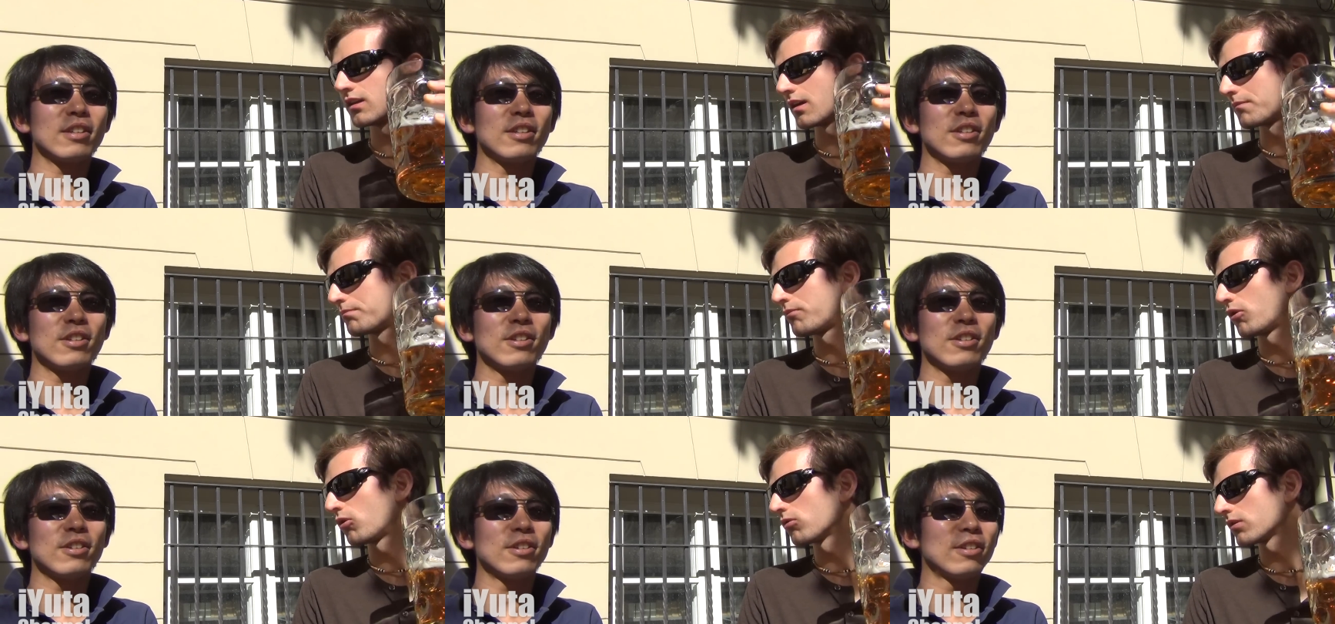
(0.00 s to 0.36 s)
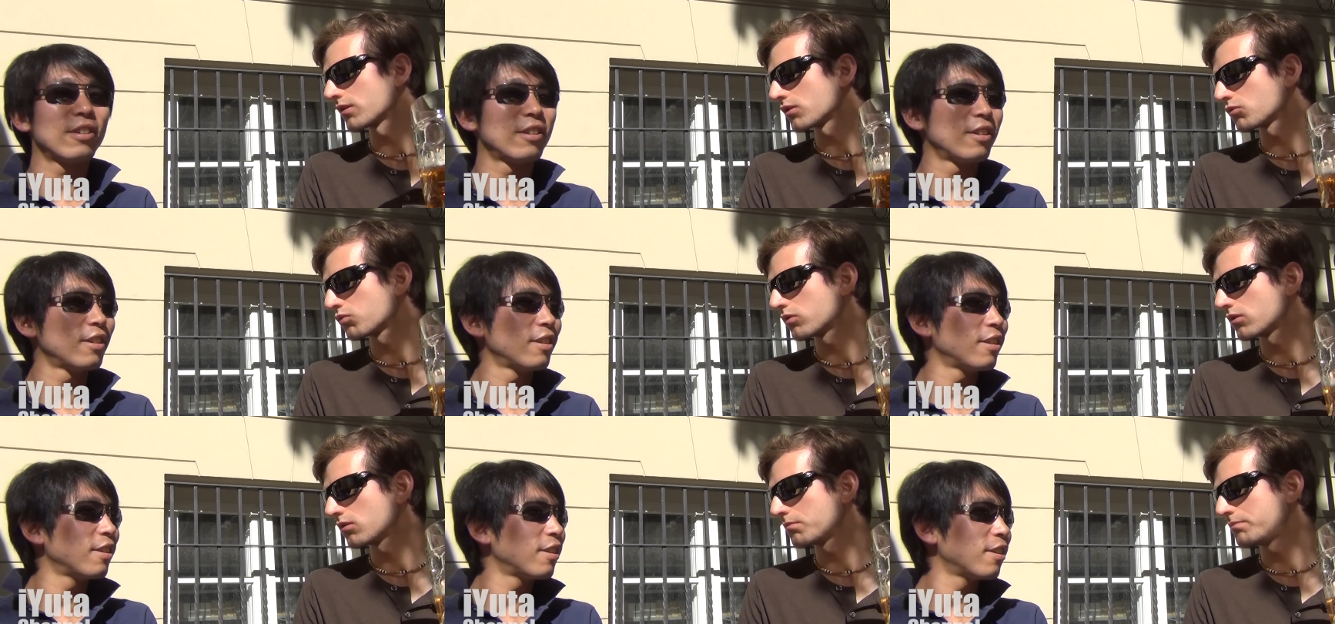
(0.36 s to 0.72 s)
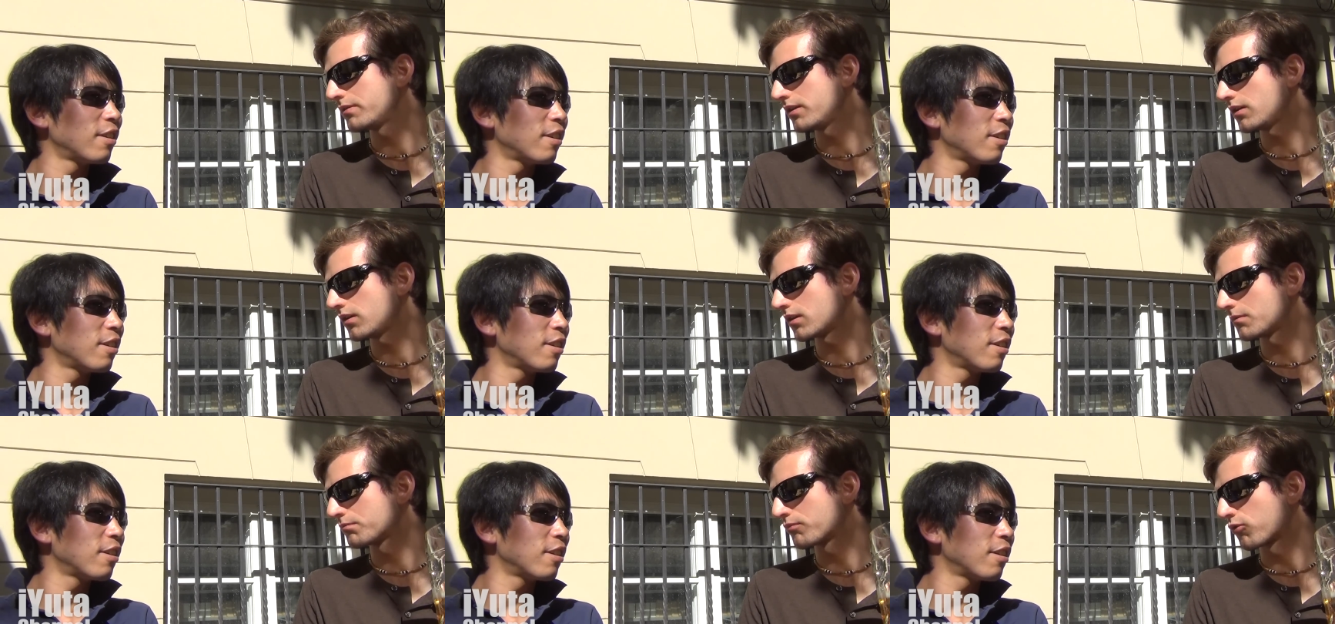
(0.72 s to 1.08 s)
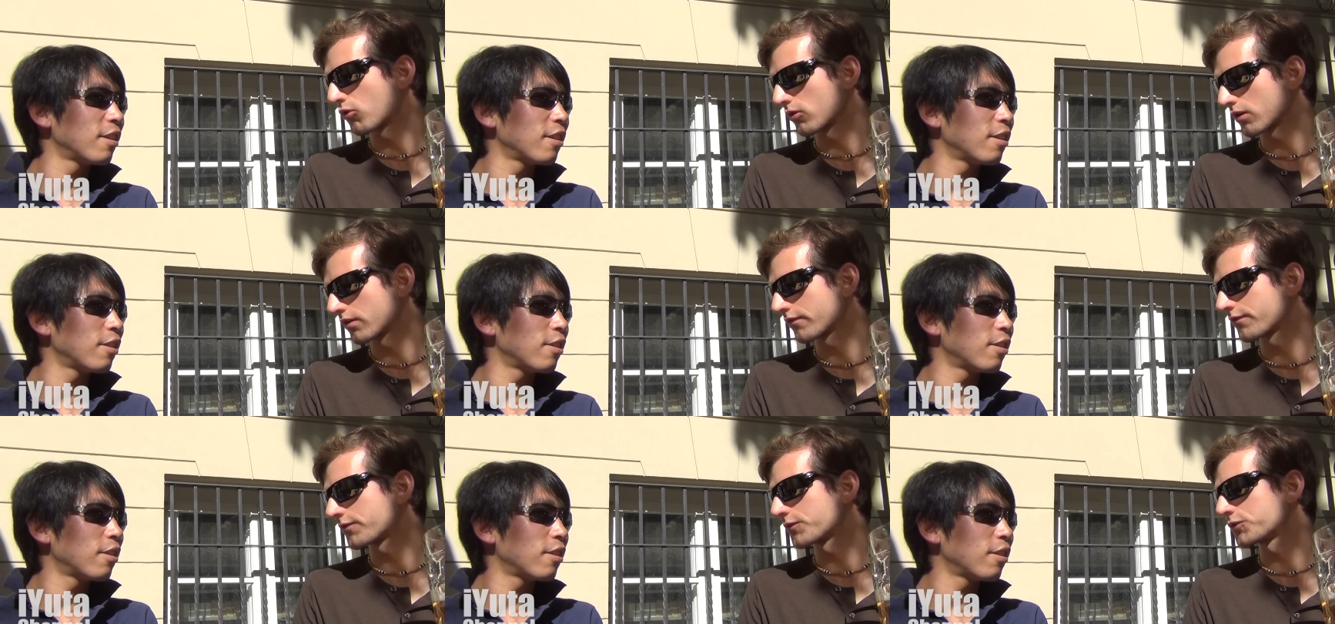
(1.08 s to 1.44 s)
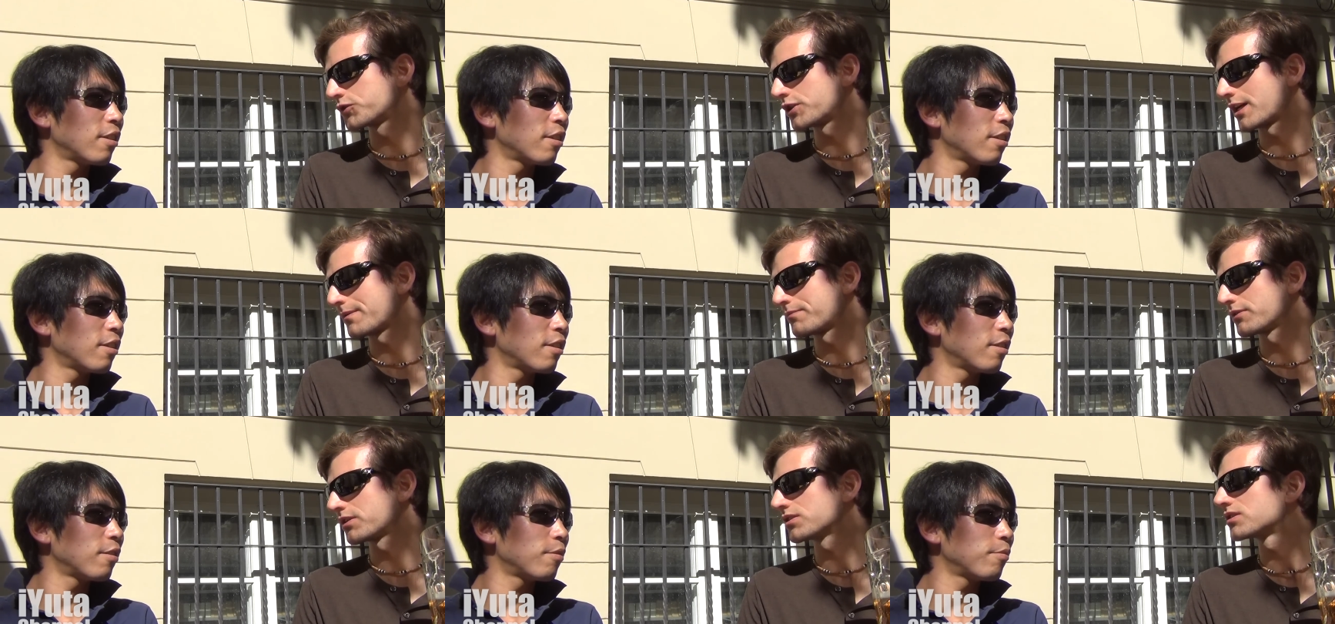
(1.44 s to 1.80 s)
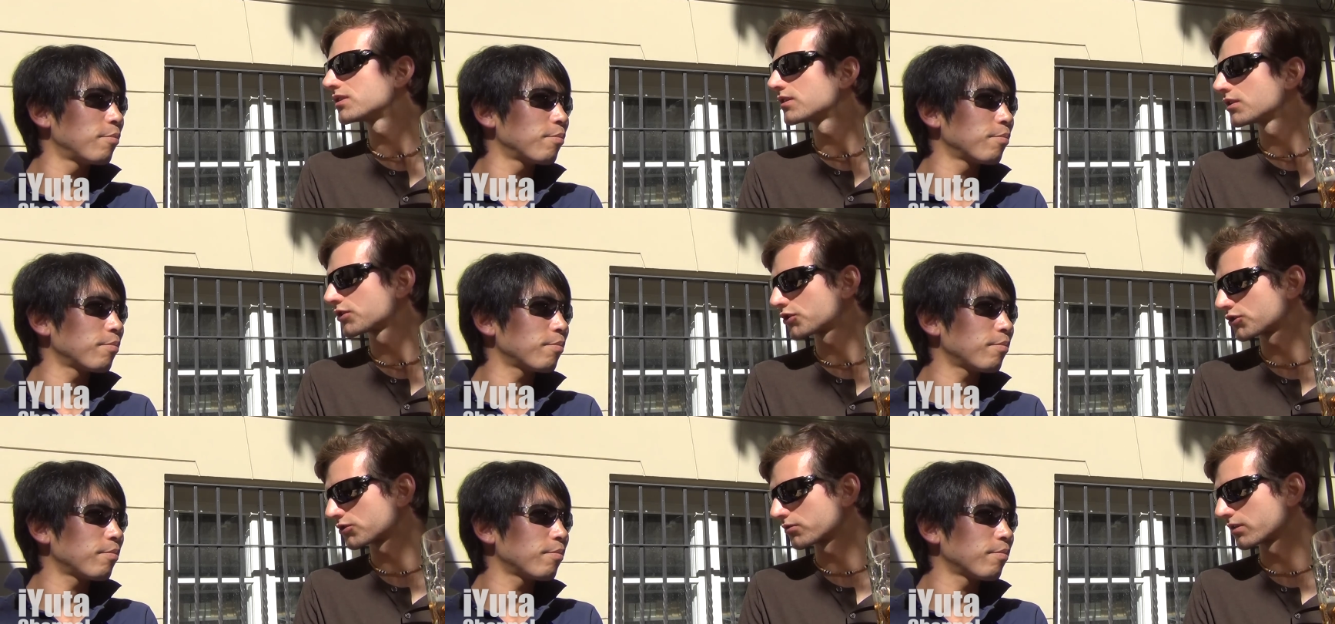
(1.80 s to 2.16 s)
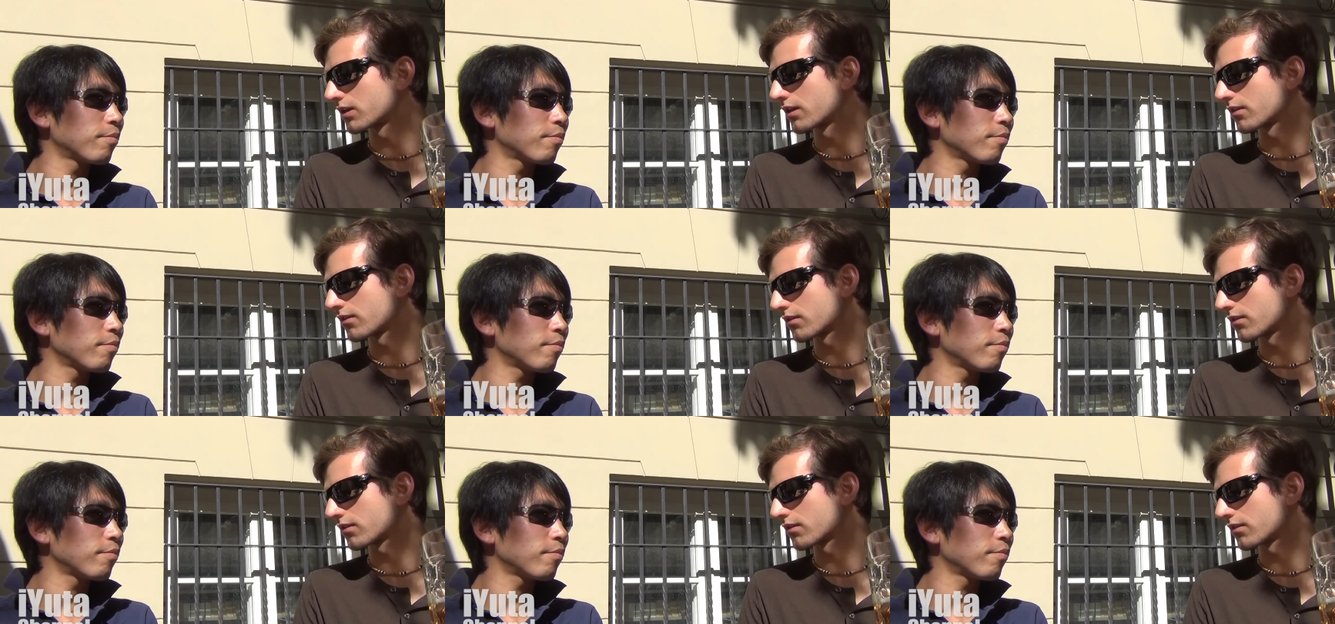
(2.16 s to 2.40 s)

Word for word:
Speaker 1: Yeah, Poland will be important for Japanese industry, I